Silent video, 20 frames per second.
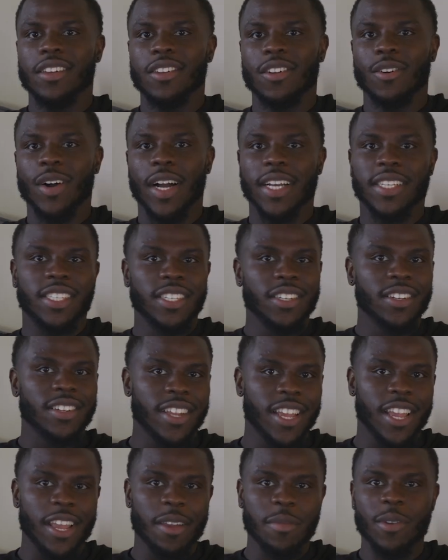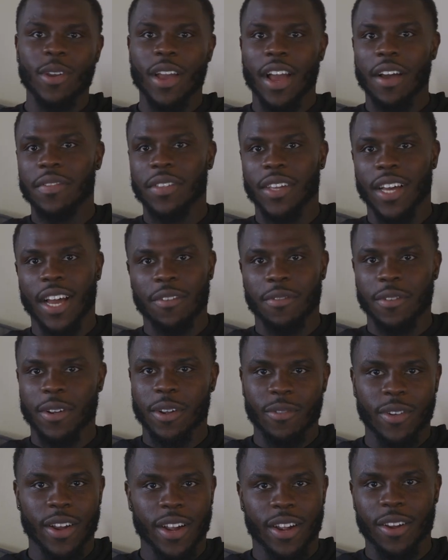You know, I see your name. You have the
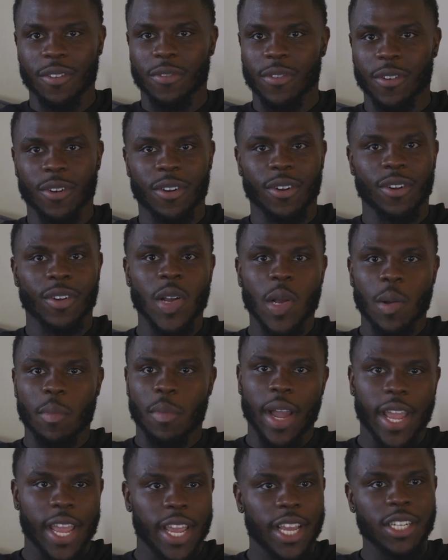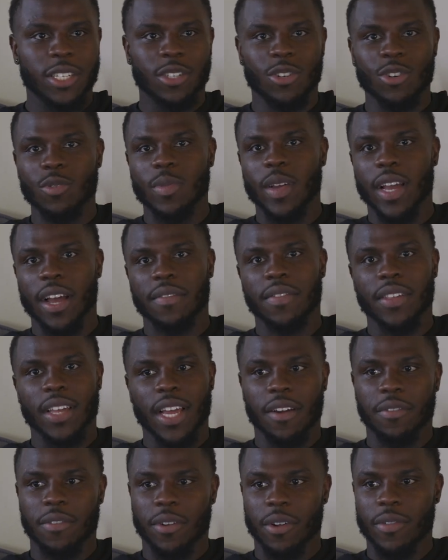African record for my age group. You have
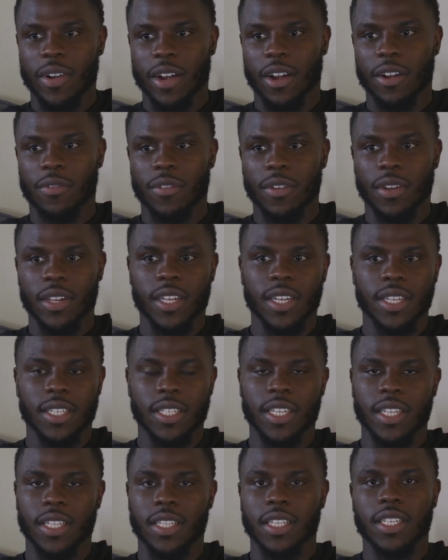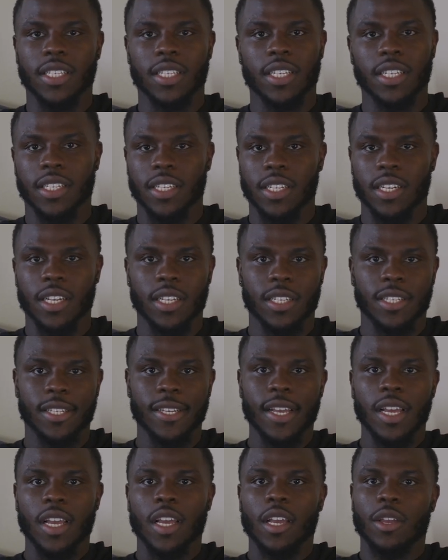the African record for this and this, this, and this.
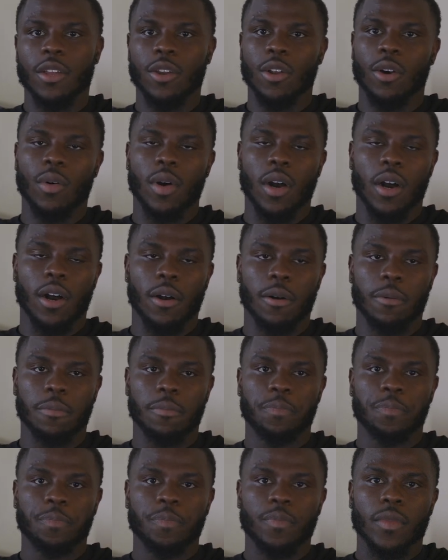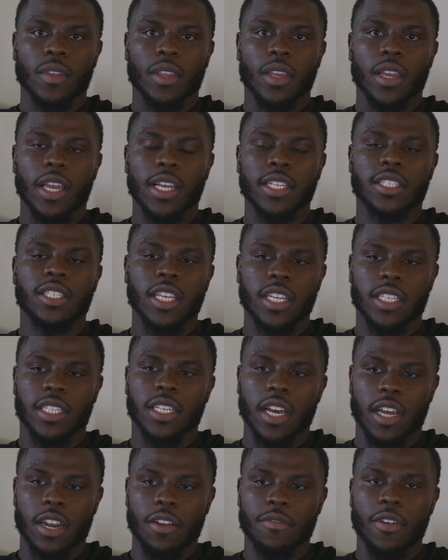You know,
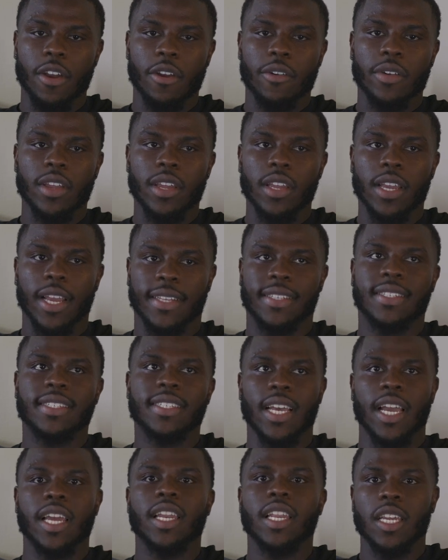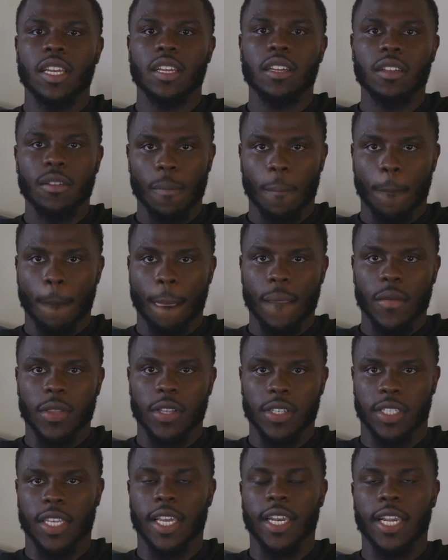it's kind of very exciting
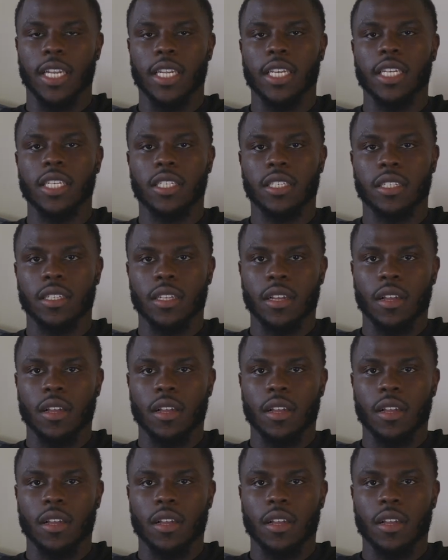to say the least,